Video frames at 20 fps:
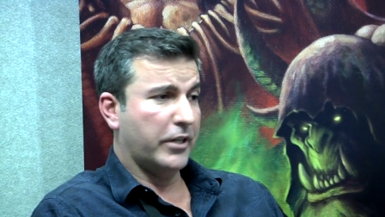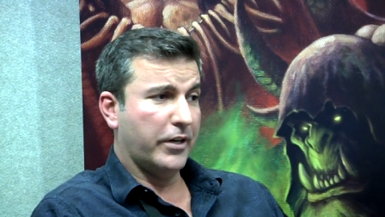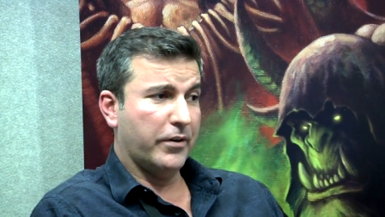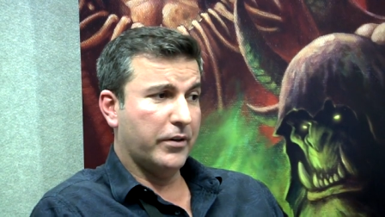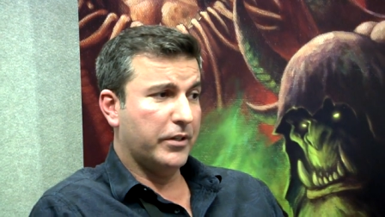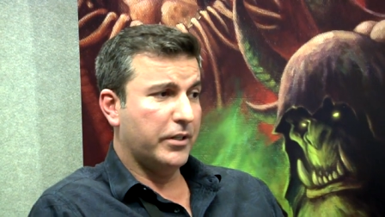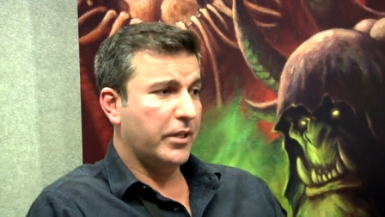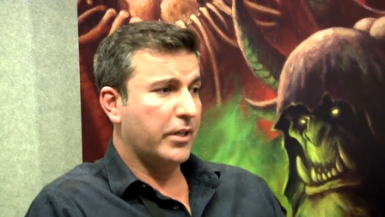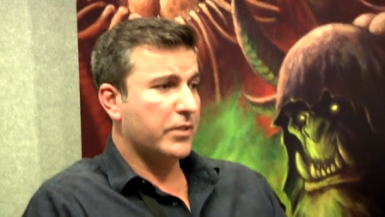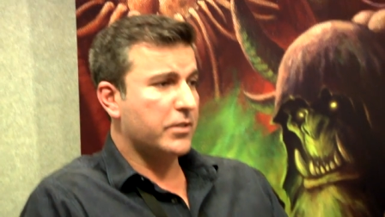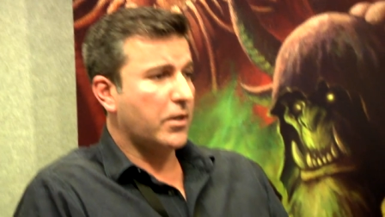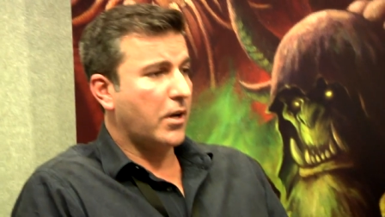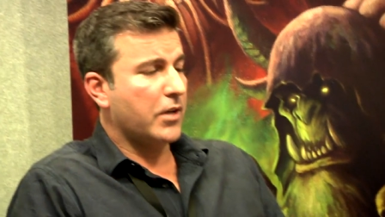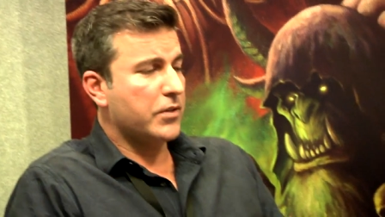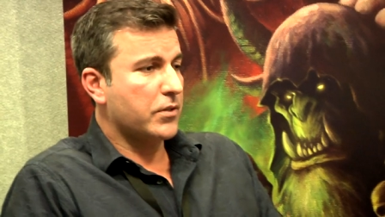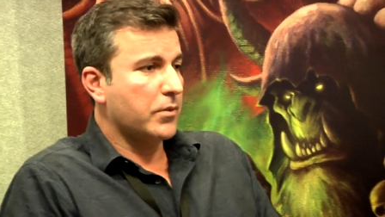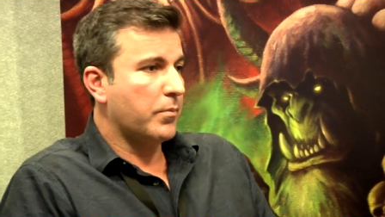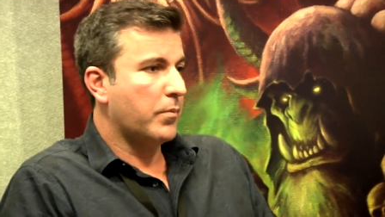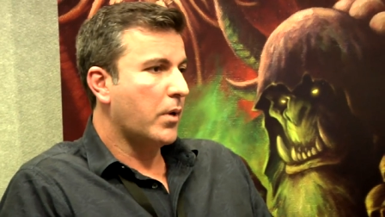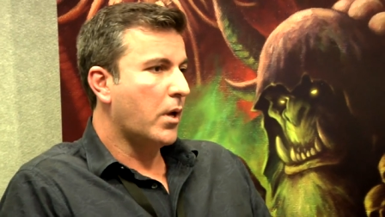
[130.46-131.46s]
guarantee it's
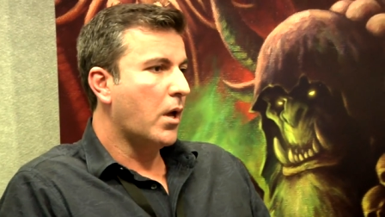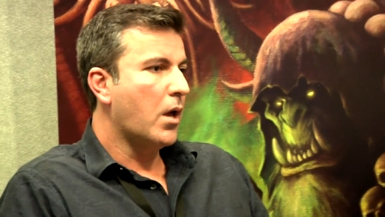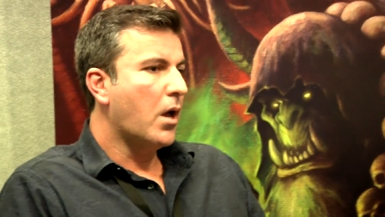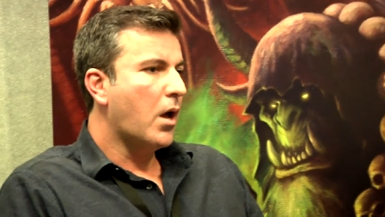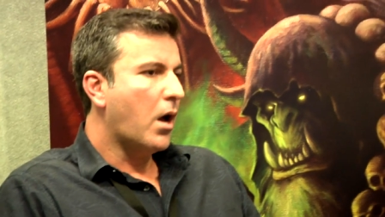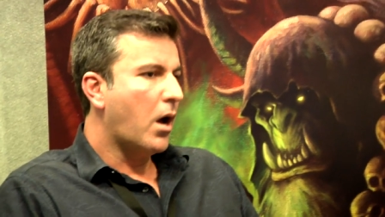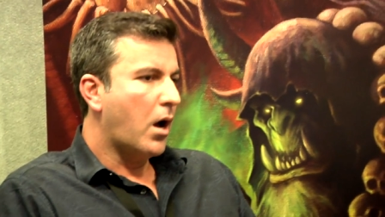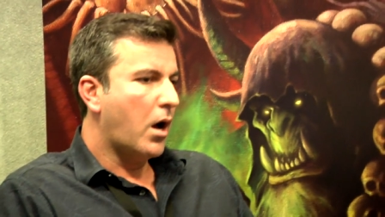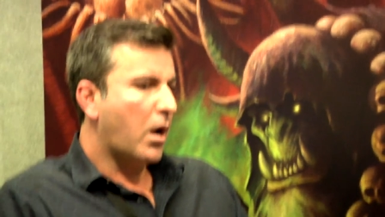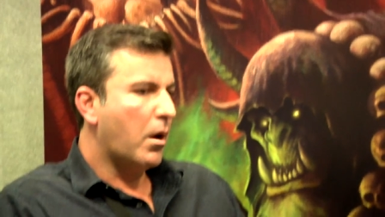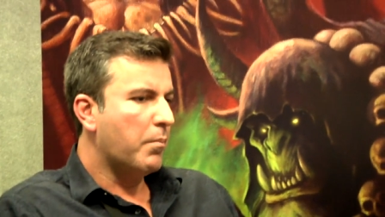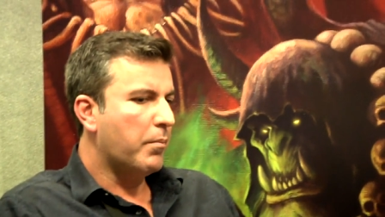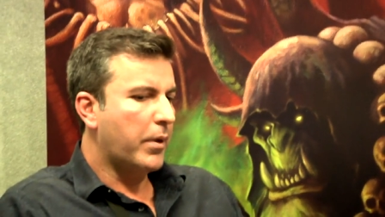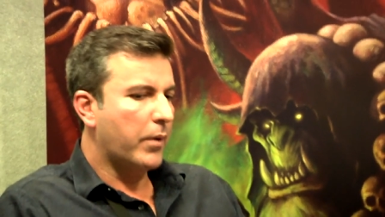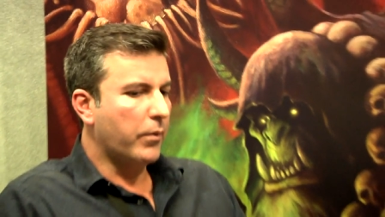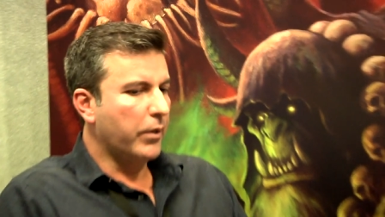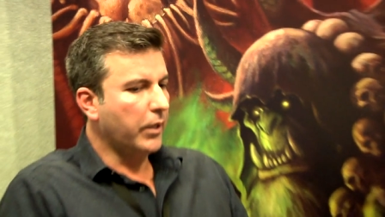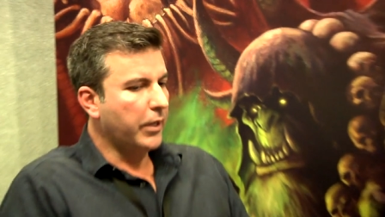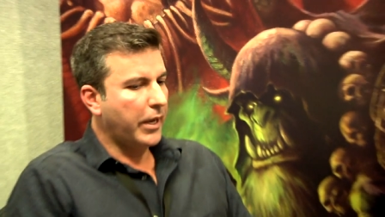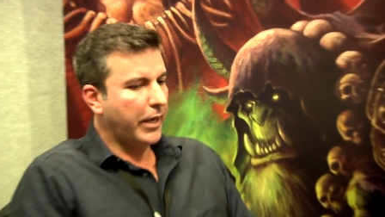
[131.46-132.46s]
awesome. Um,
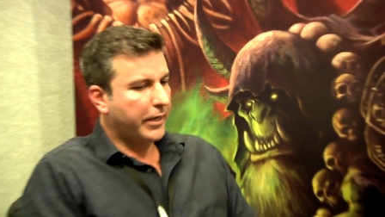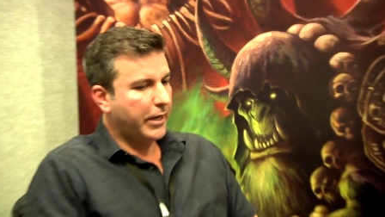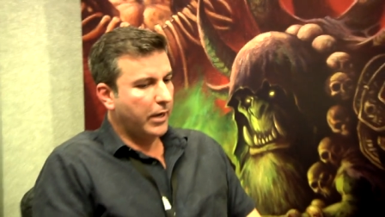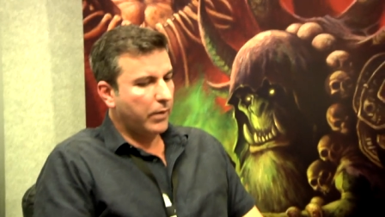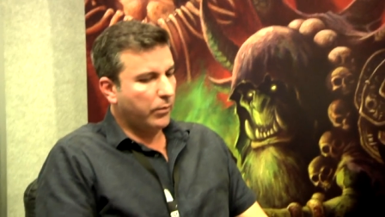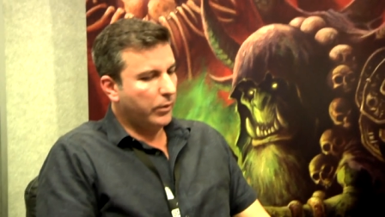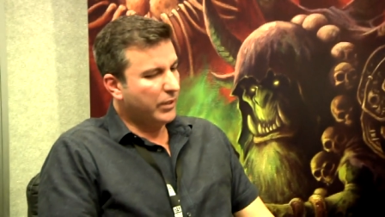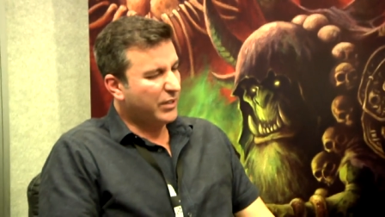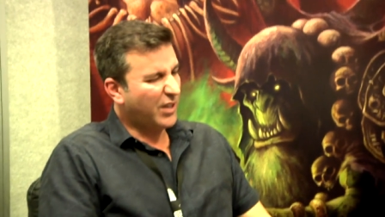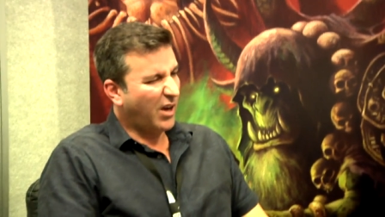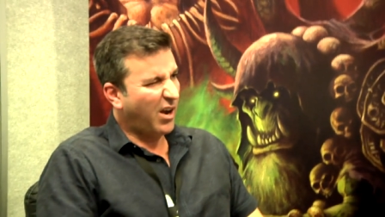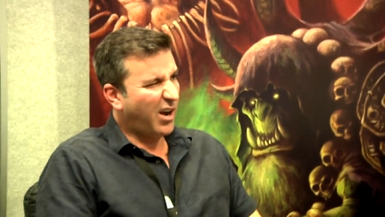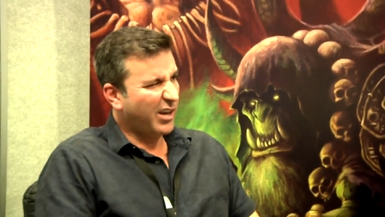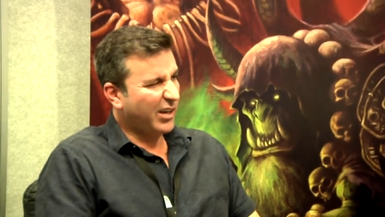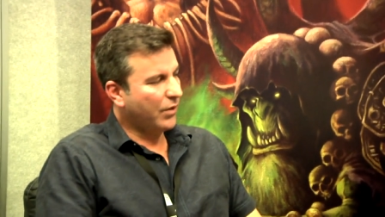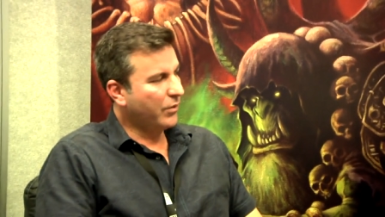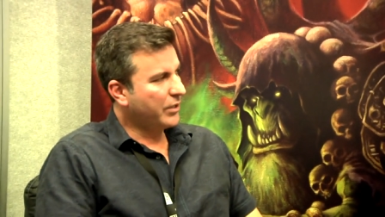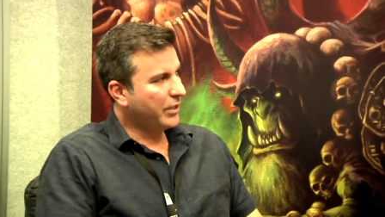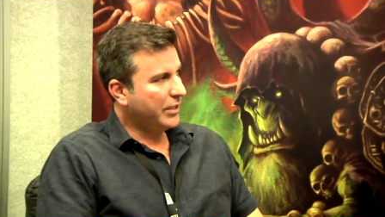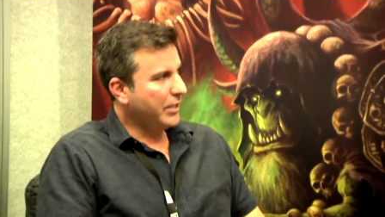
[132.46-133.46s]
but really, I can't really
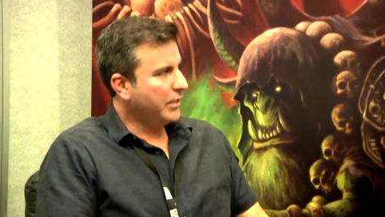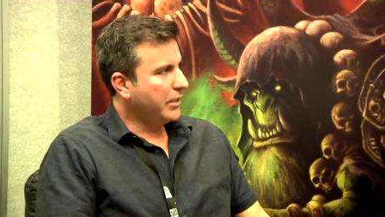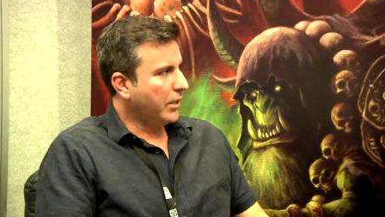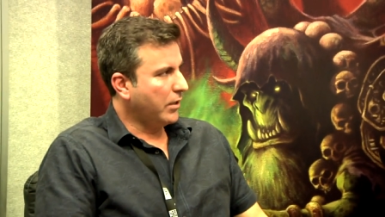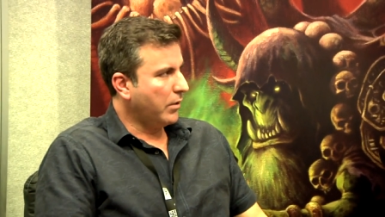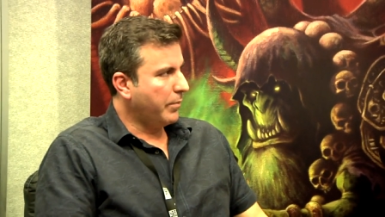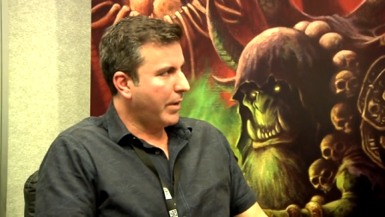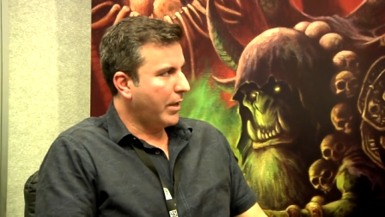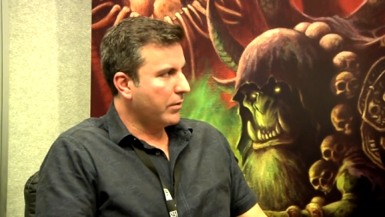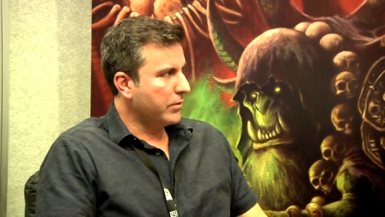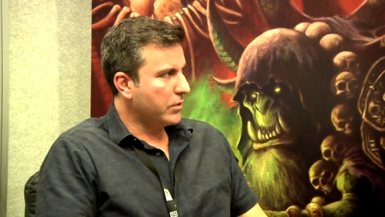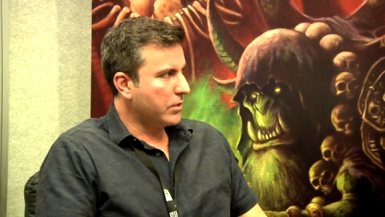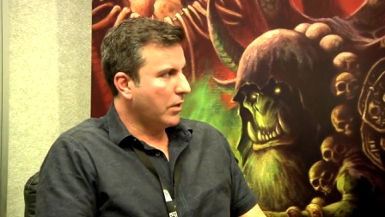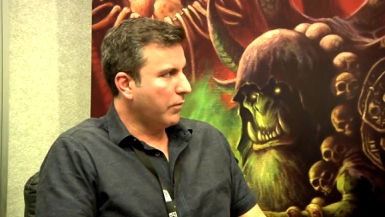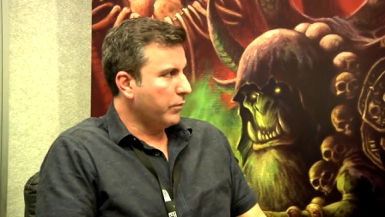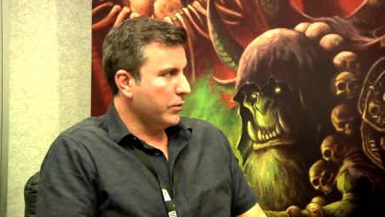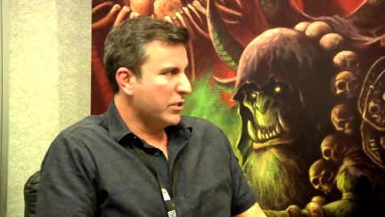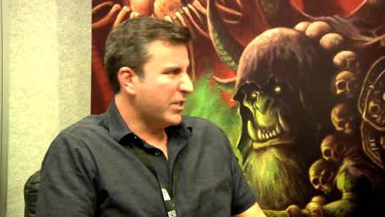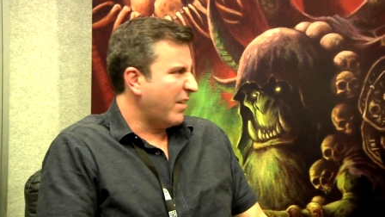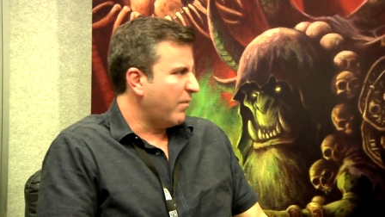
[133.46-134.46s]
talk, go into detail about
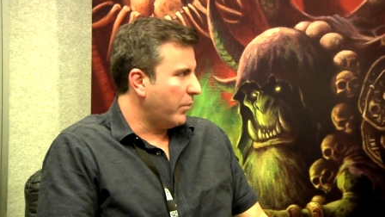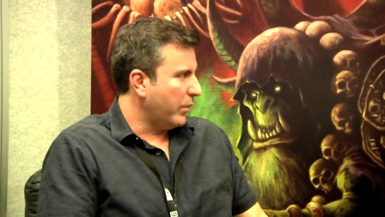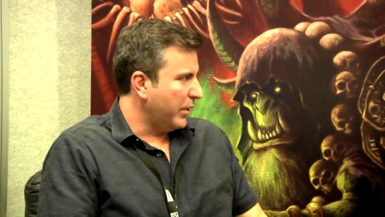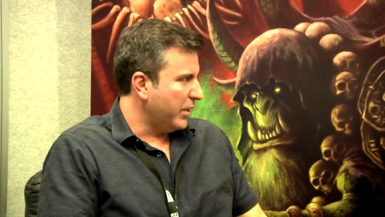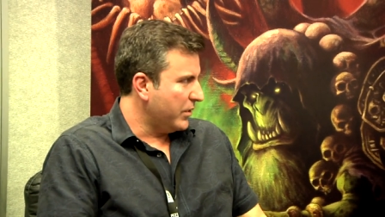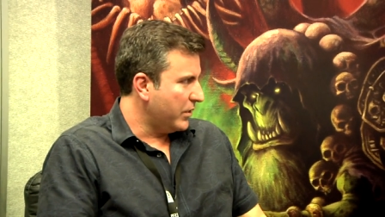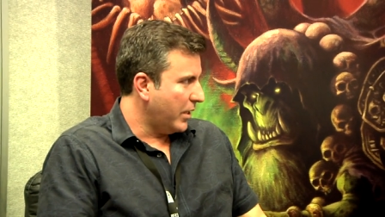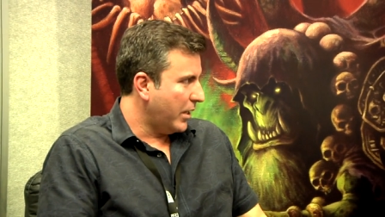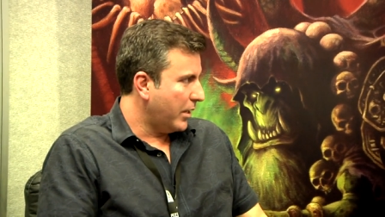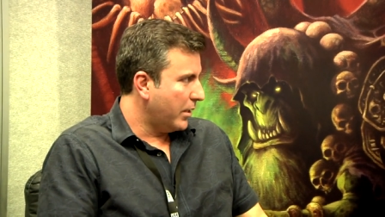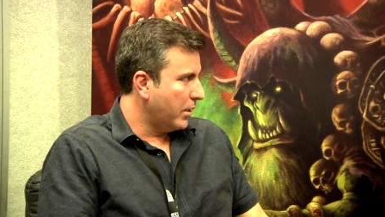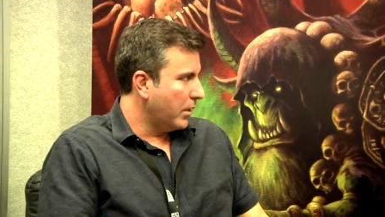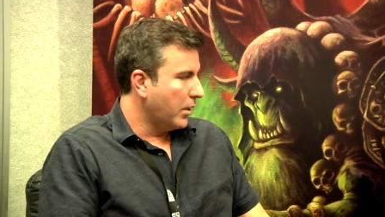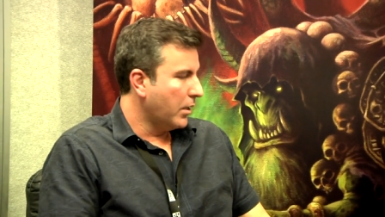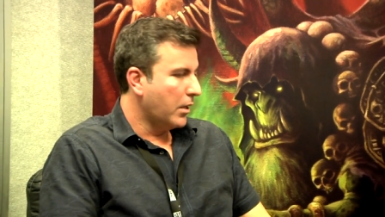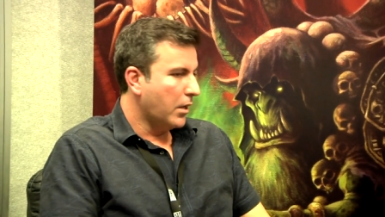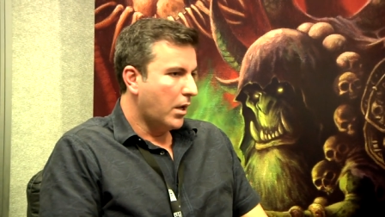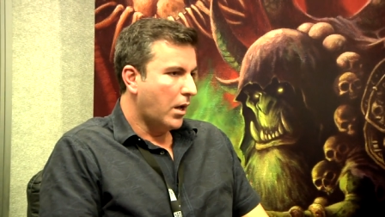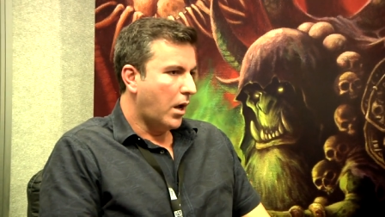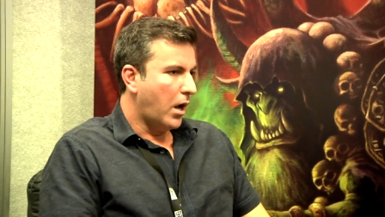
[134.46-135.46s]
stuff we just haven't released yet.
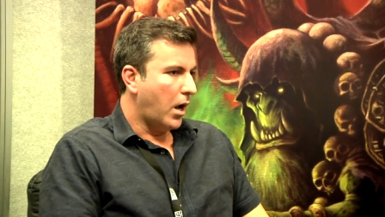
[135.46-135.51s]
Right.